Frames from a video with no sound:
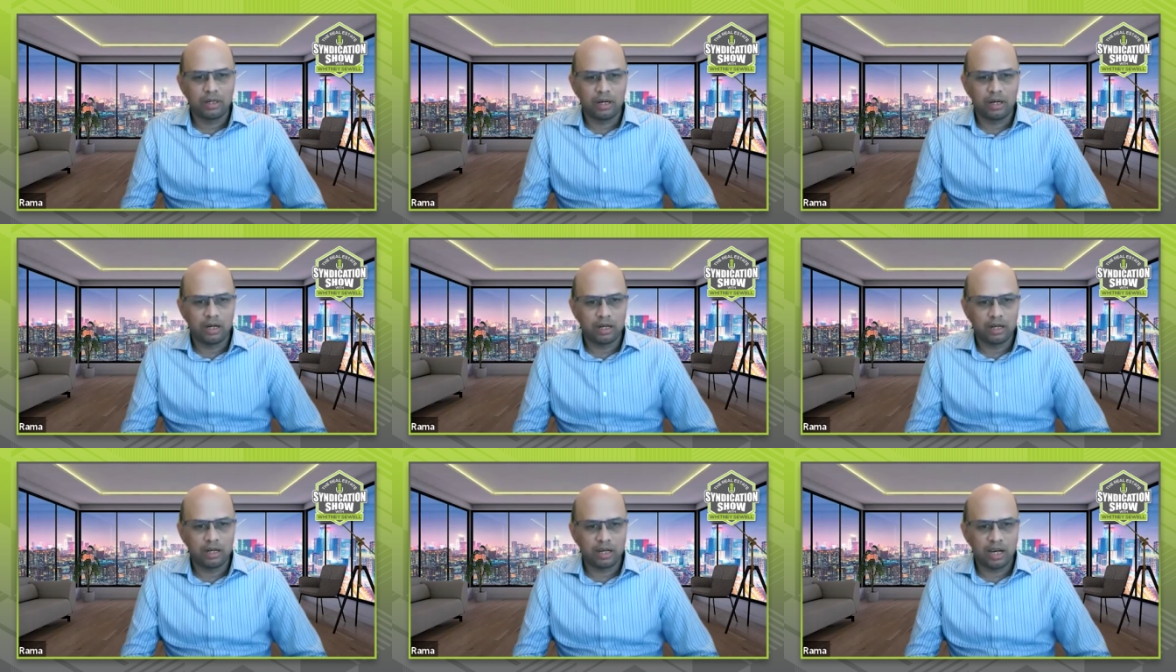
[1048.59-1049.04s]

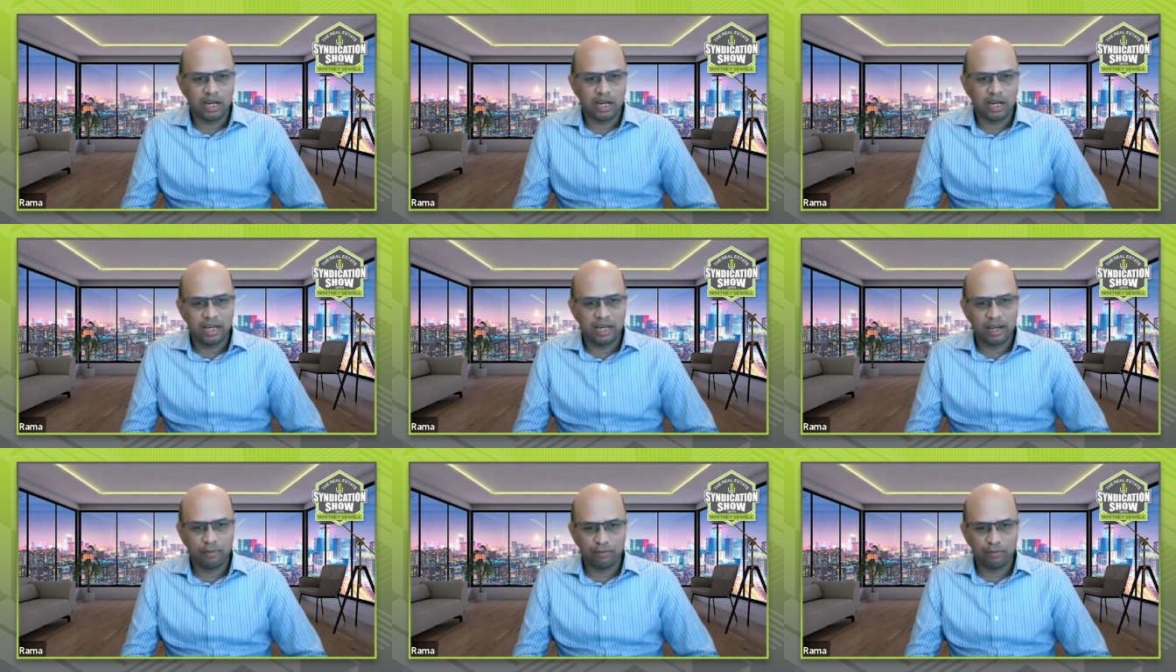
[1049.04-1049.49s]
or
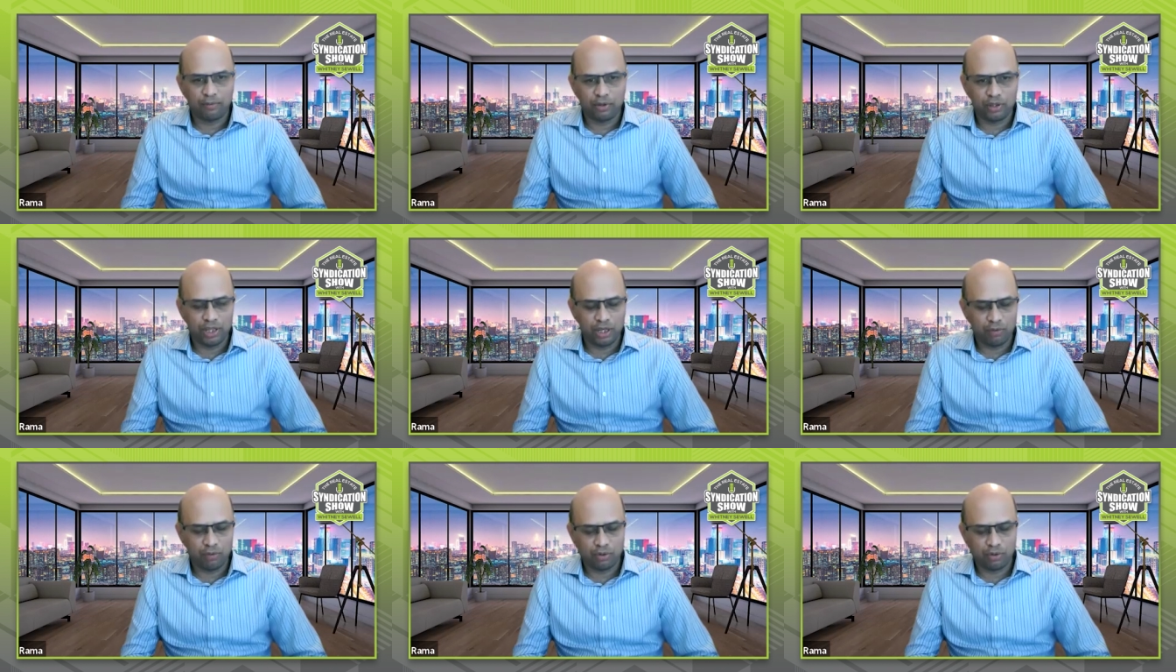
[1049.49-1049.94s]
info
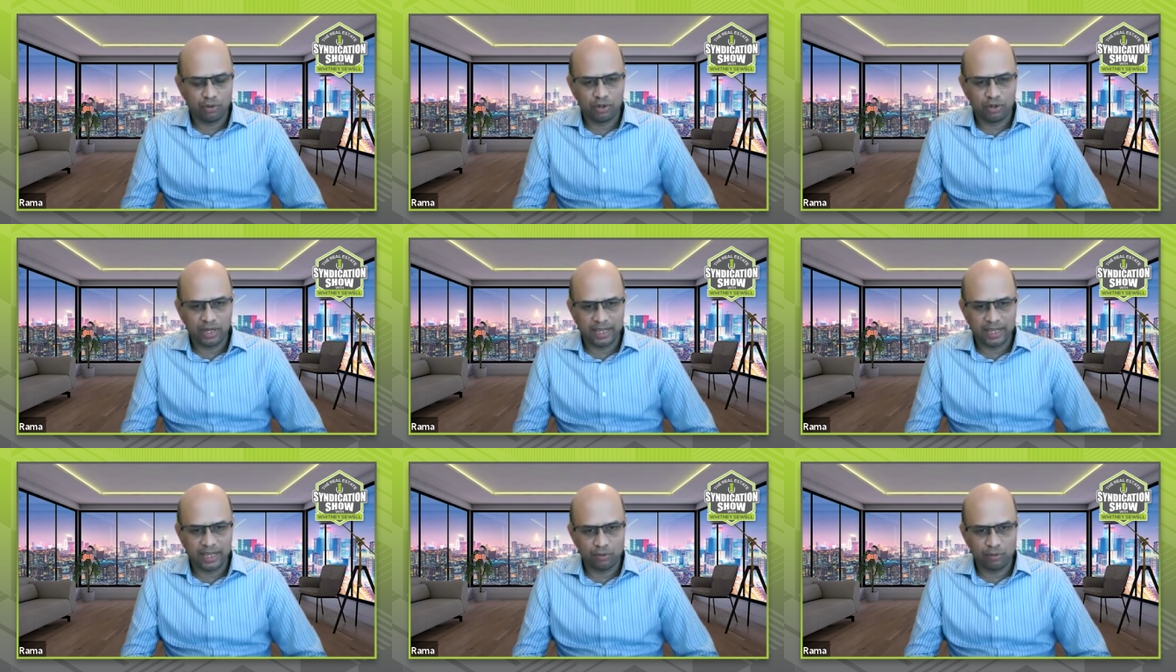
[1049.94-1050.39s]
info
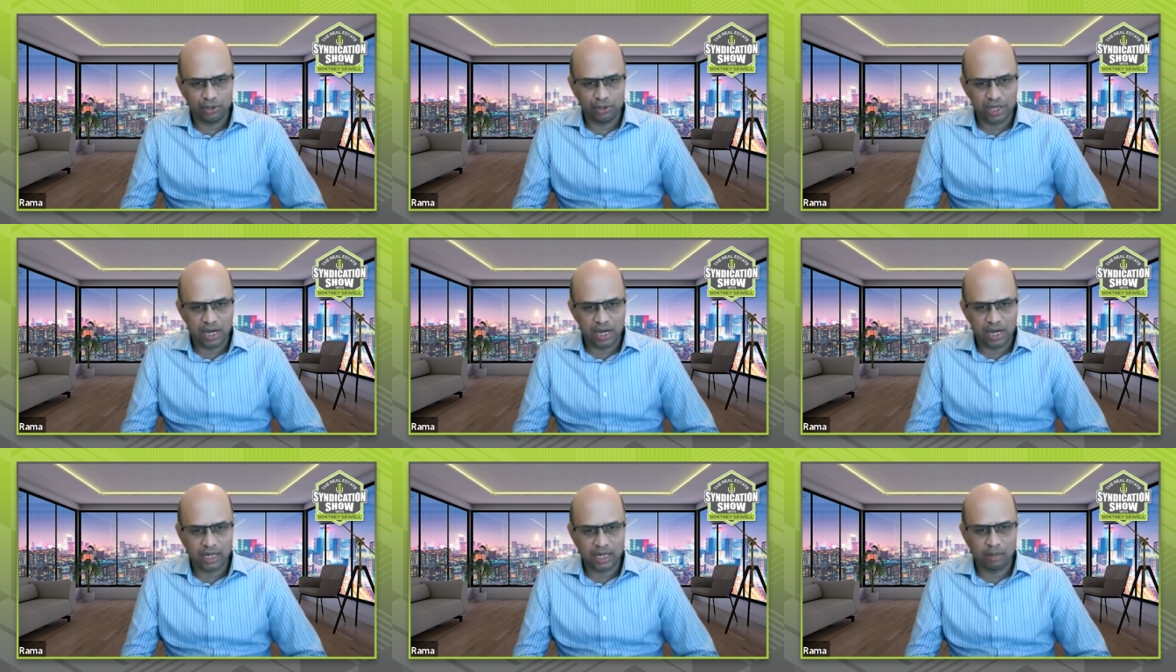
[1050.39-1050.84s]
at
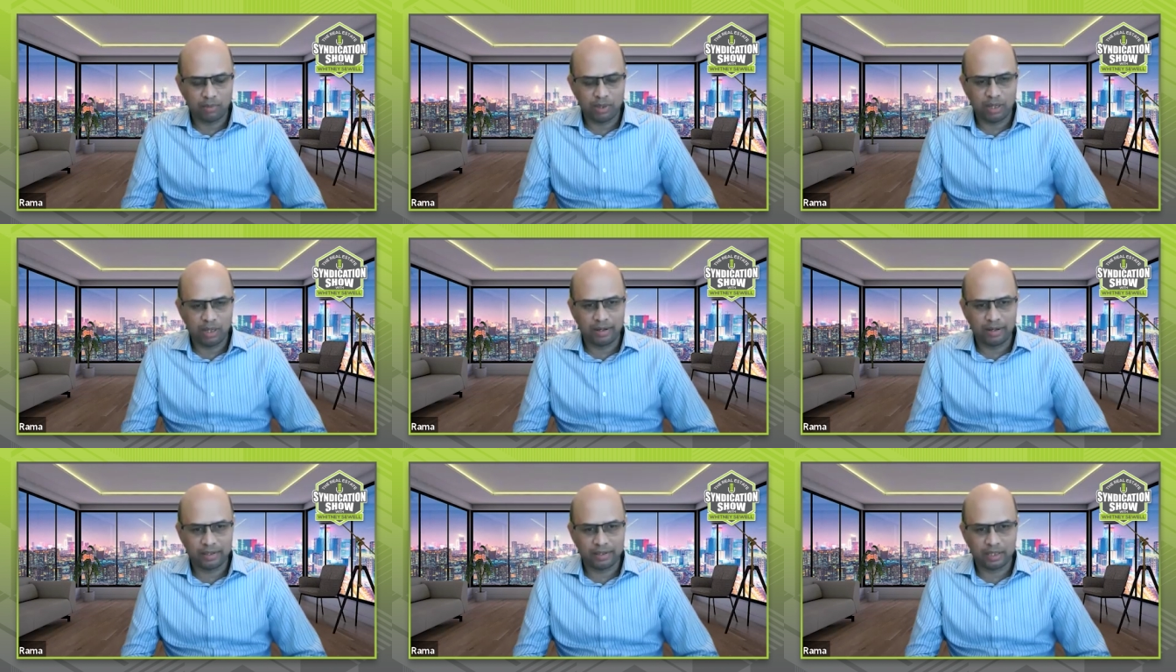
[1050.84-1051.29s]

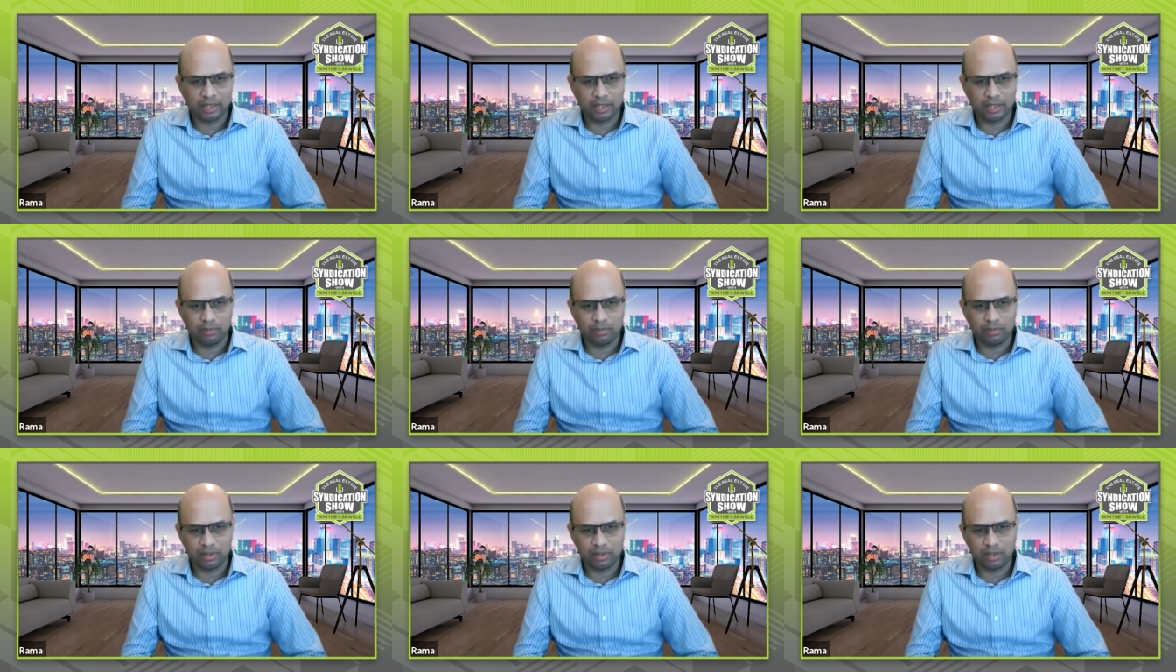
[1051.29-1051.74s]
ushacapital dot
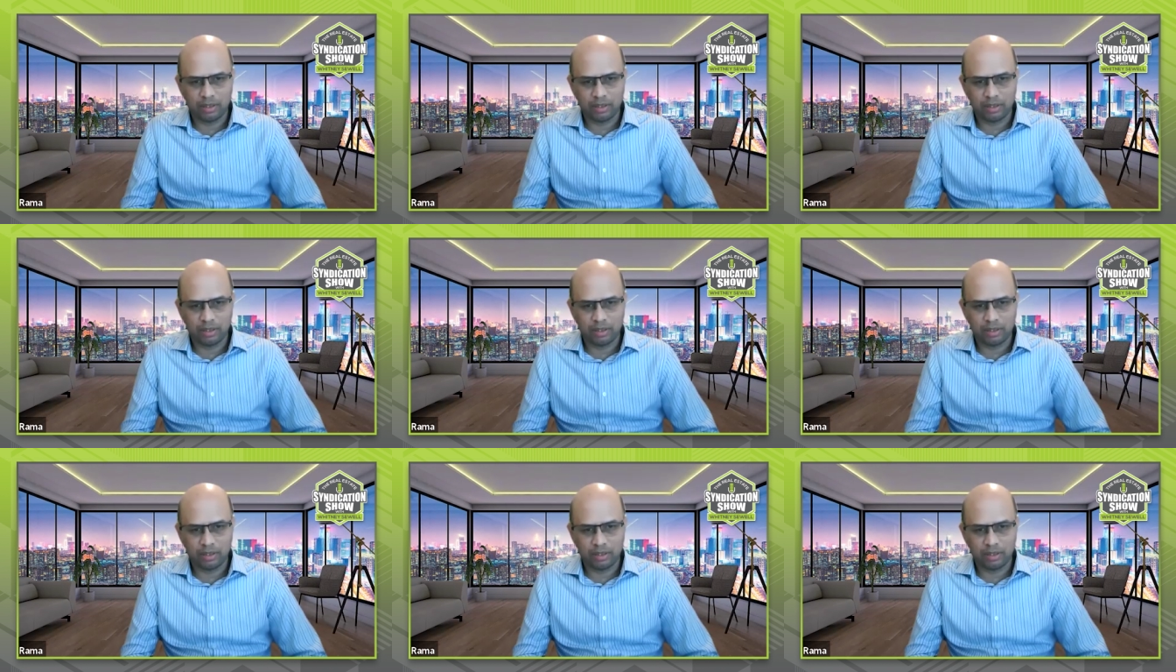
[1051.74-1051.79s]
com.